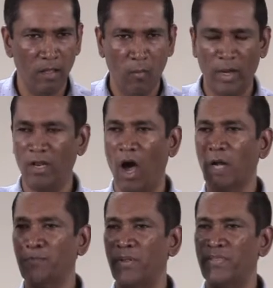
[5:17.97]
When
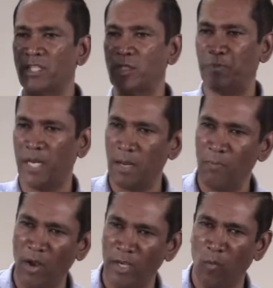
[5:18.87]
God put the Spirit
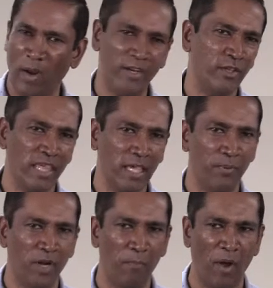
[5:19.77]
upon you, what do you think He
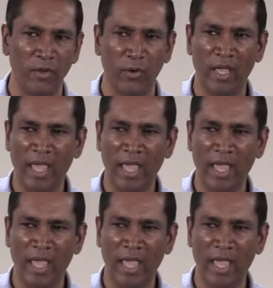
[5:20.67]
put upon you?